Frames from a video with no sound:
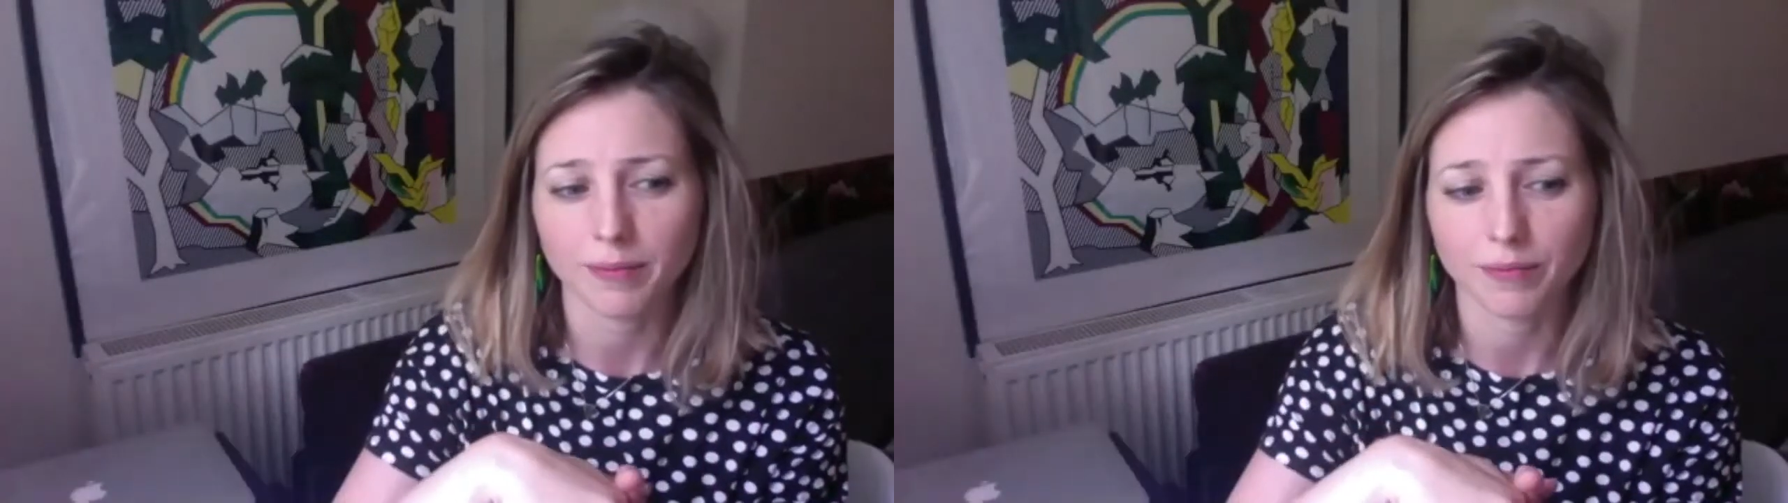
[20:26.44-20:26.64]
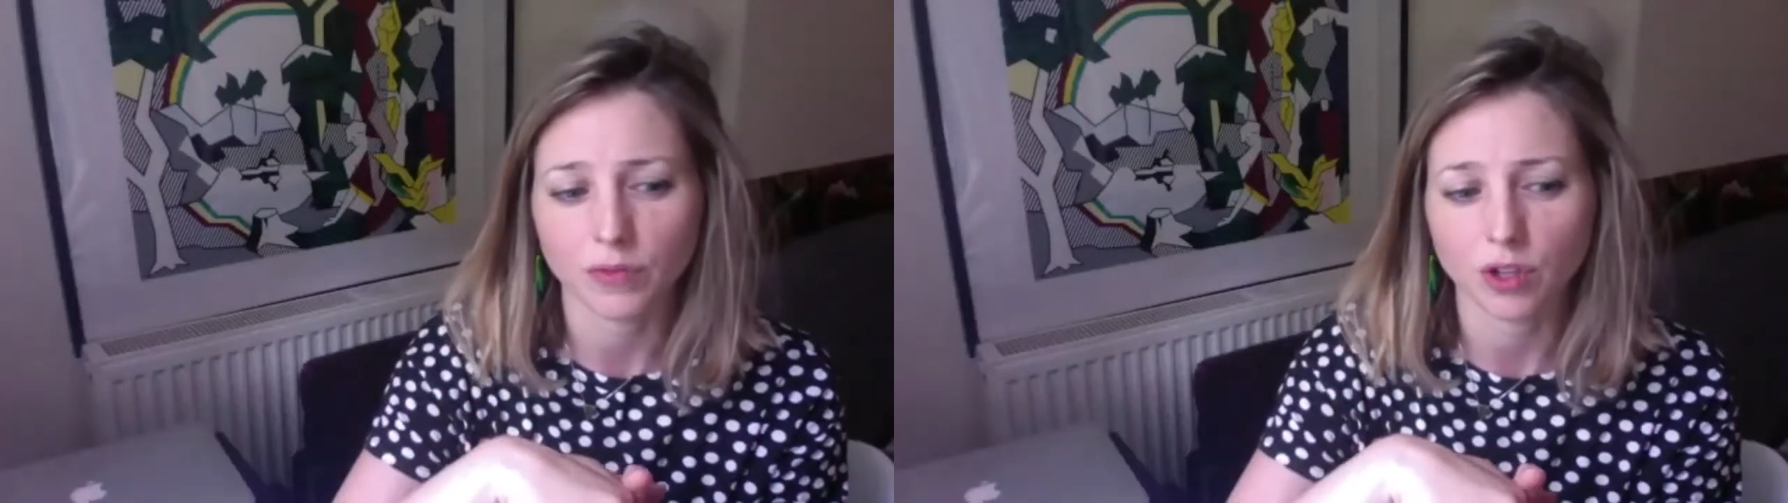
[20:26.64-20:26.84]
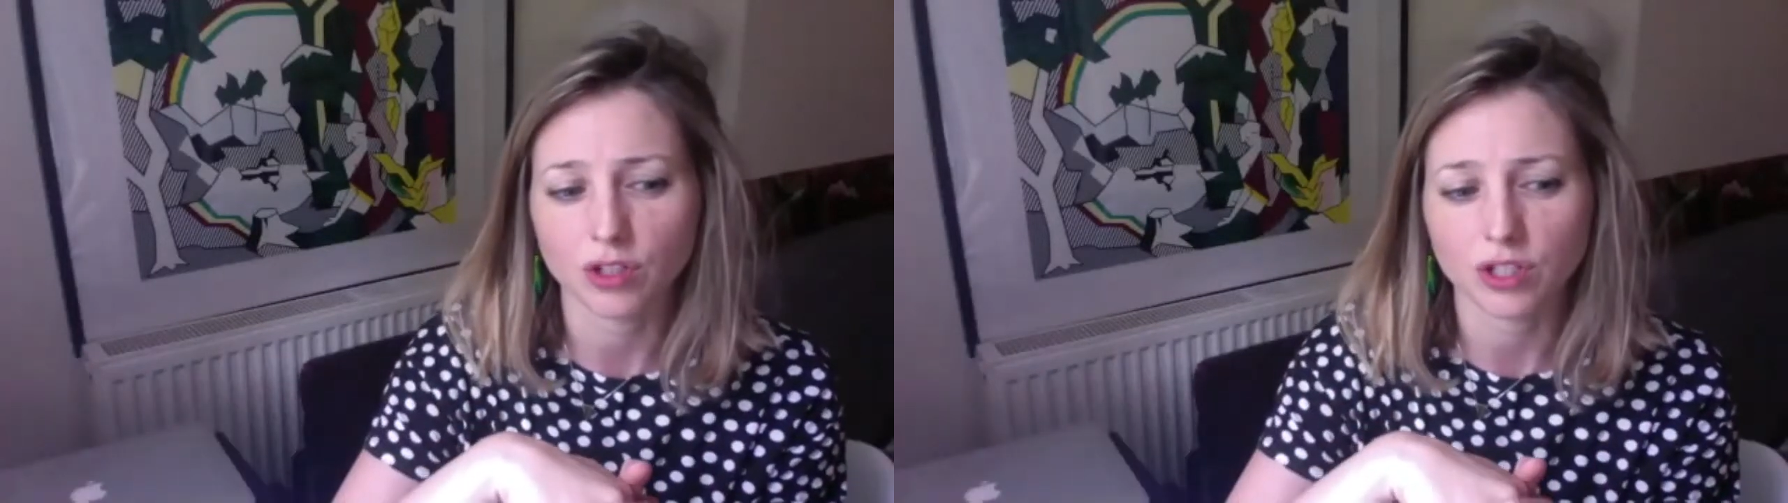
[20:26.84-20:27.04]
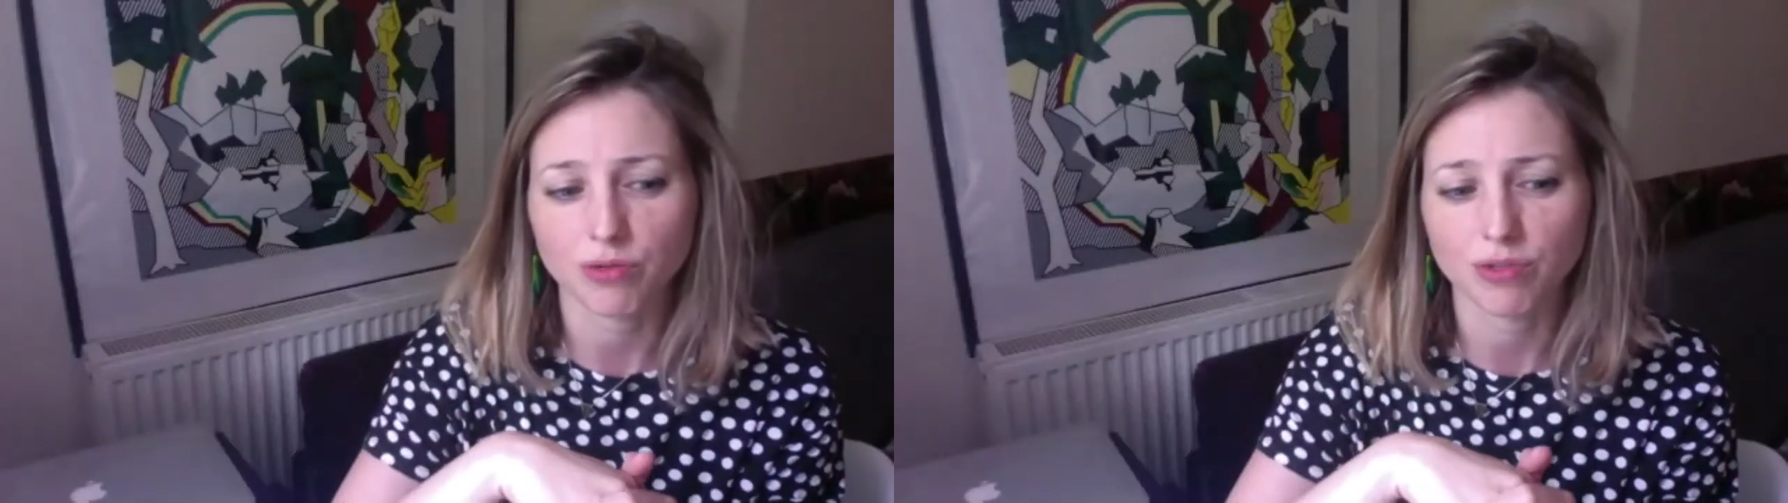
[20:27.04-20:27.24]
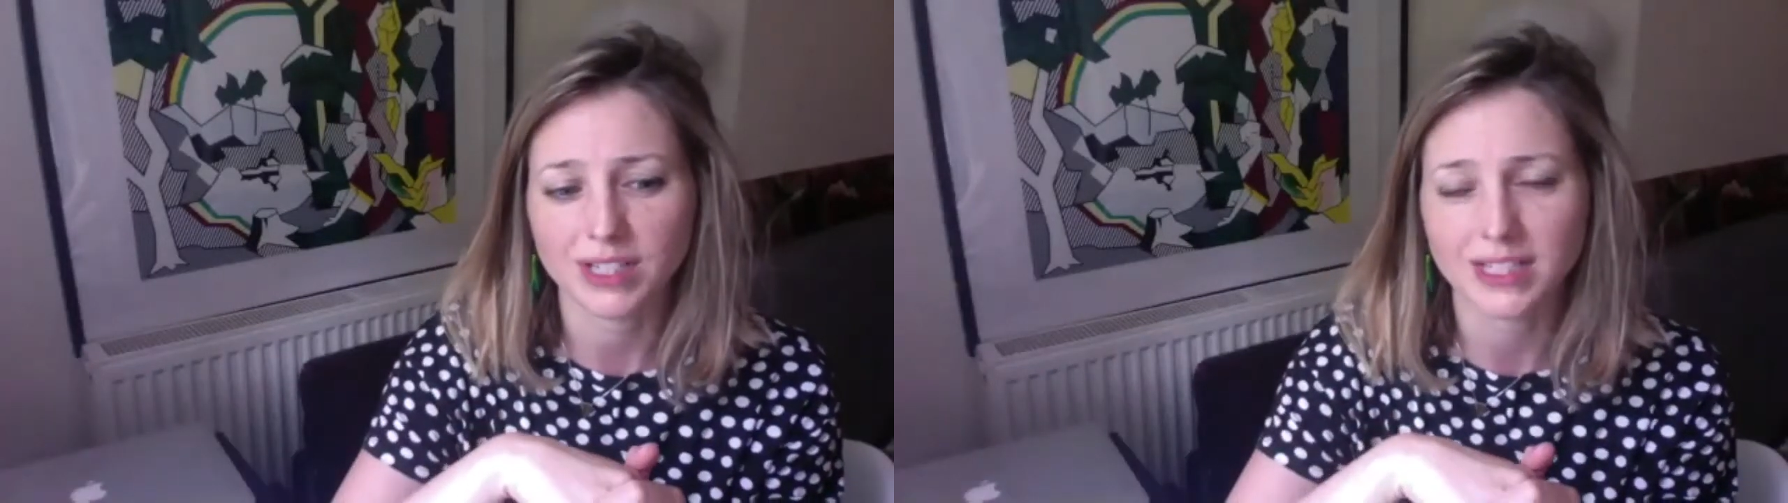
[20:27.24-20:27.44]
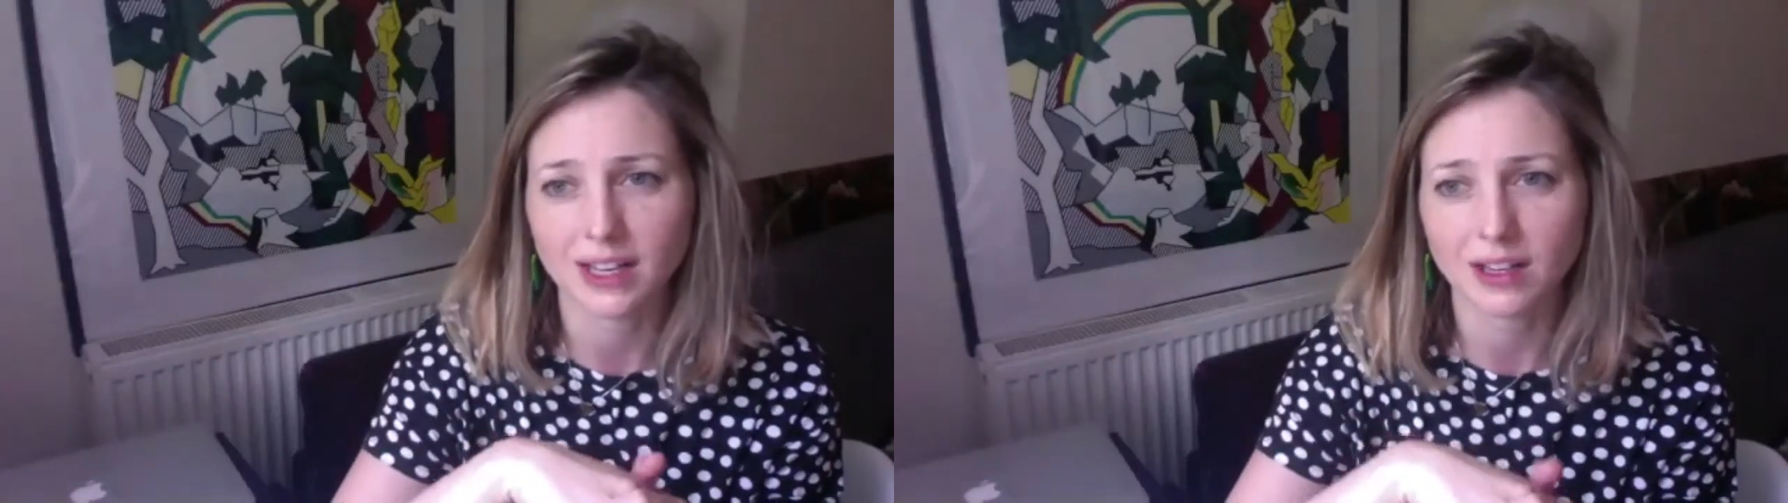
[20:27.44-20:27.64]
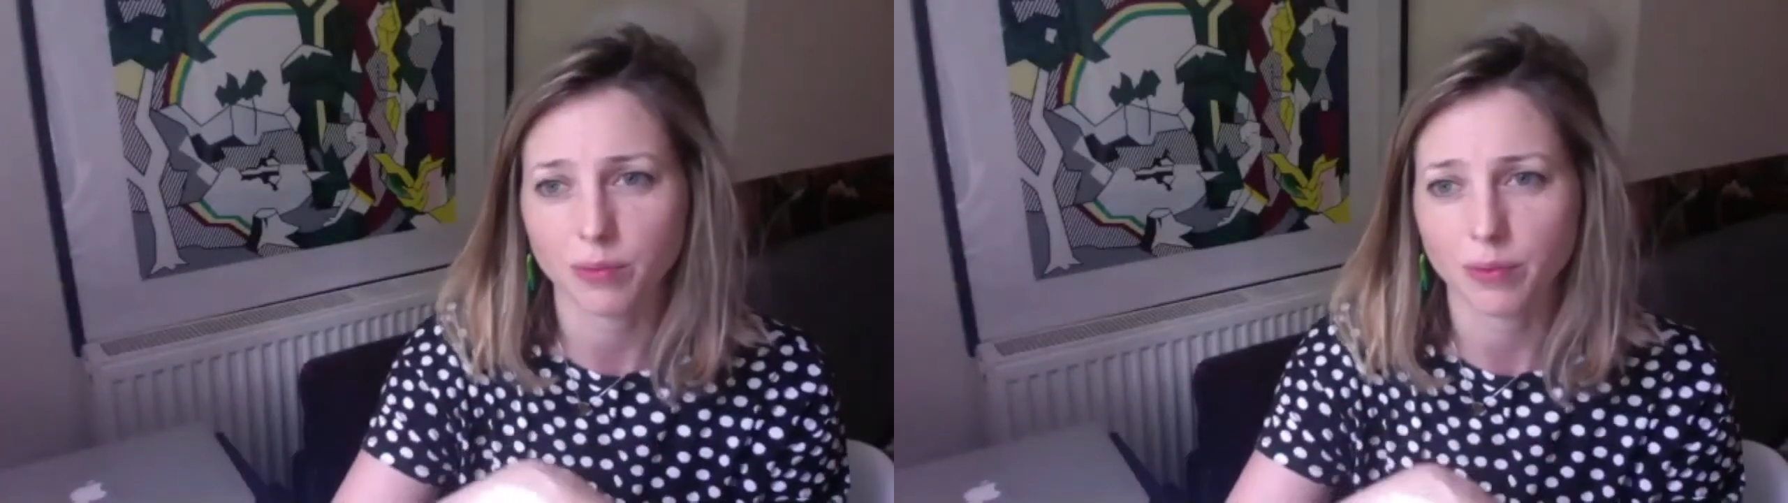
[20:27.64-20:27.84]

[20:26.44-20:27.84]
you can just reset your